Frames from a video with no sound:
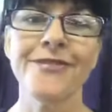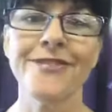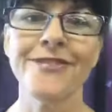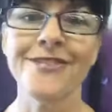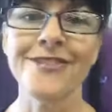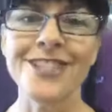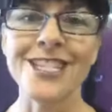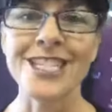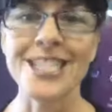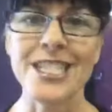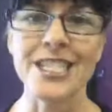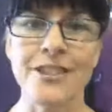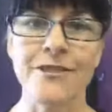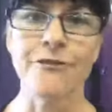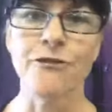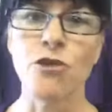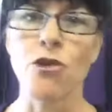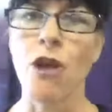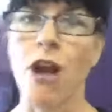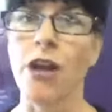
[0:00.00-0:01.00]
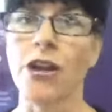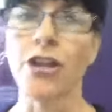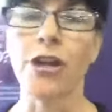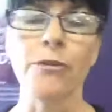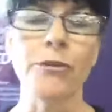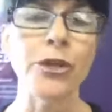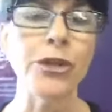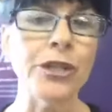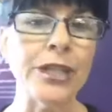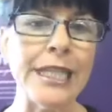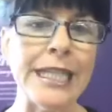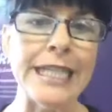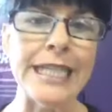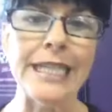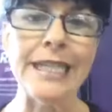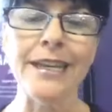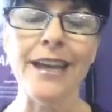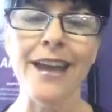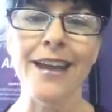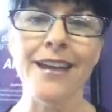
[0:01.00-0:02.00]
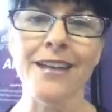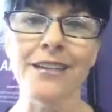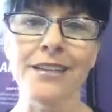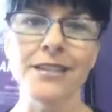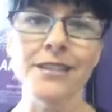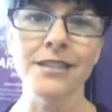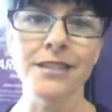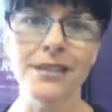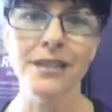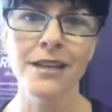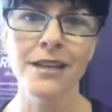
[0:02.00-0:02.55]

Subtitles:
just for our community and